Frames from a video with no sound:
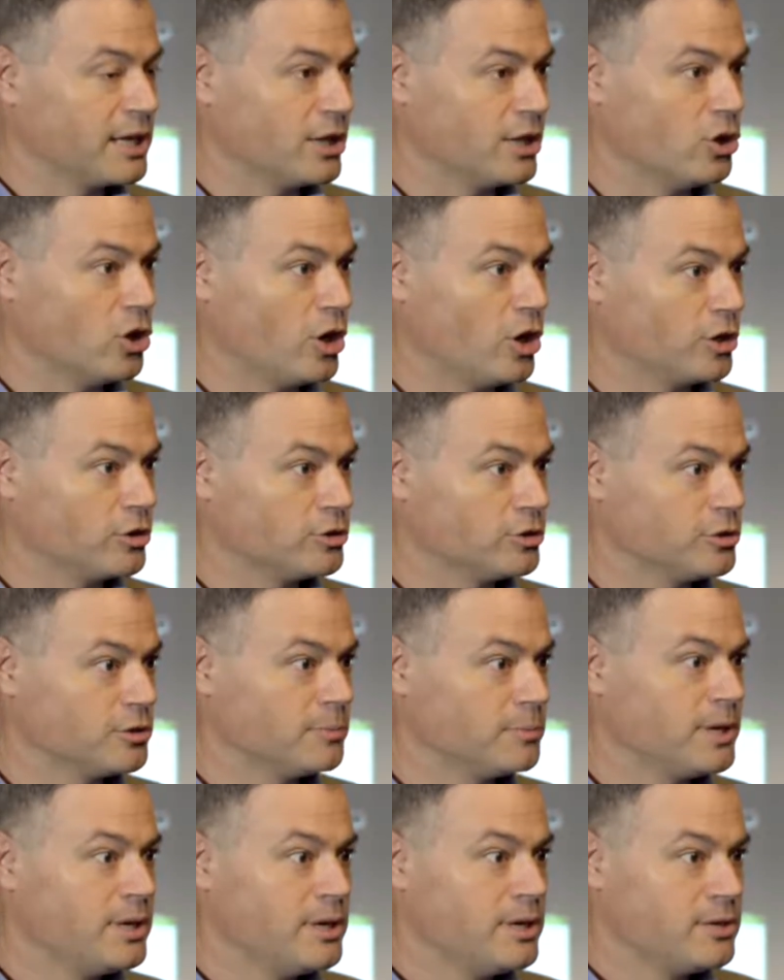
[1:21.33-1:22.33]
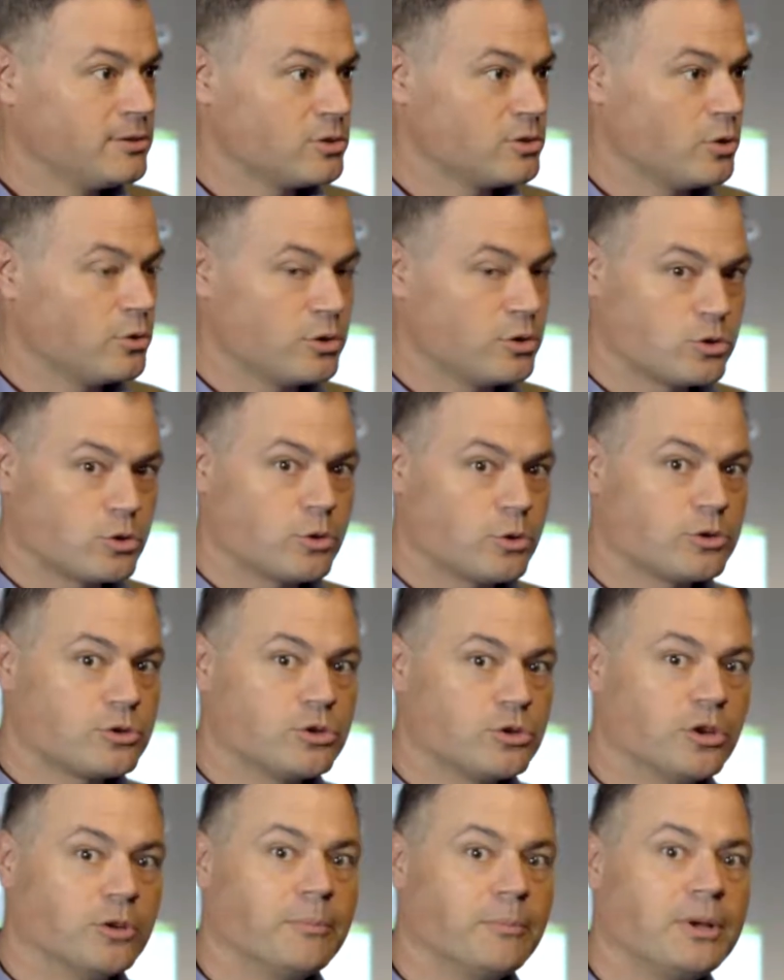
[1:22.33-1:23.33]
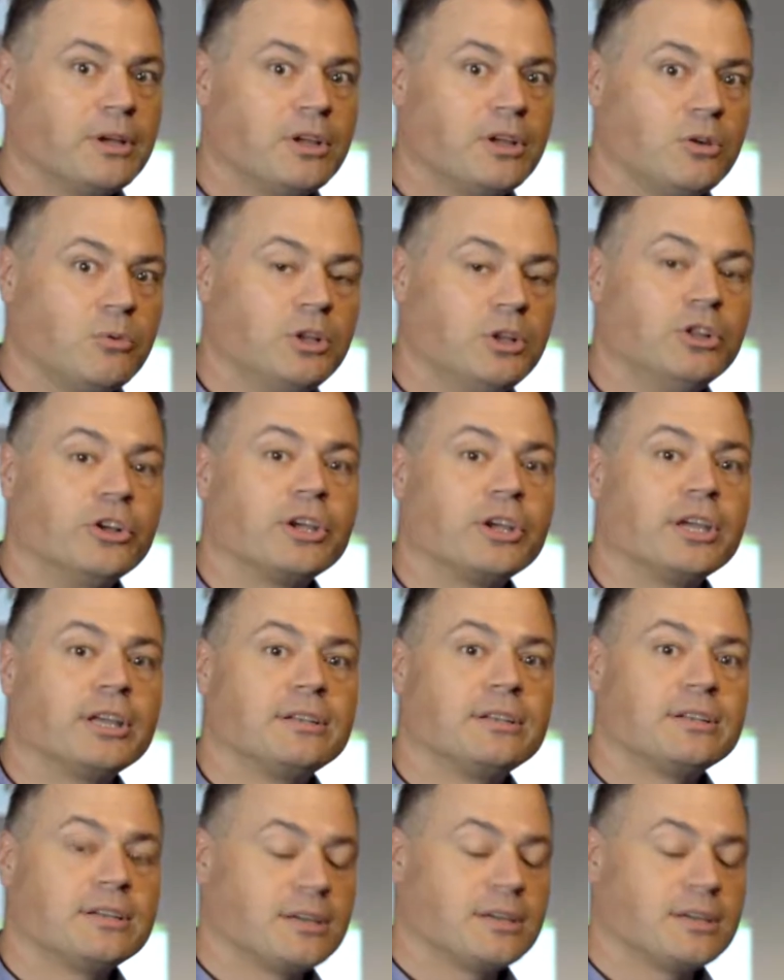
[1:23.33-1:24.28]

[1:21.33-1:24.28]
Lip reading: and the long term. So in the short term, we look at